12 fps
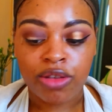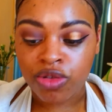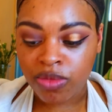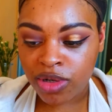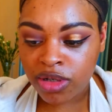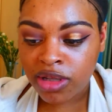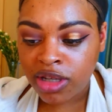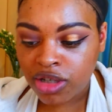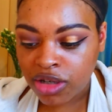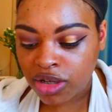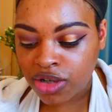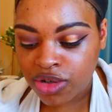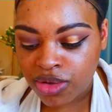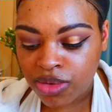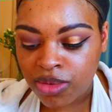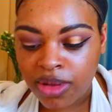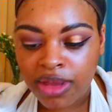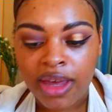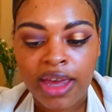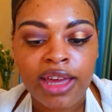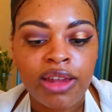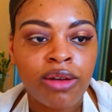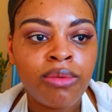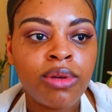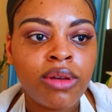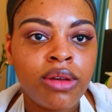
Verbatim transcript: So we're just literally going to do the halo.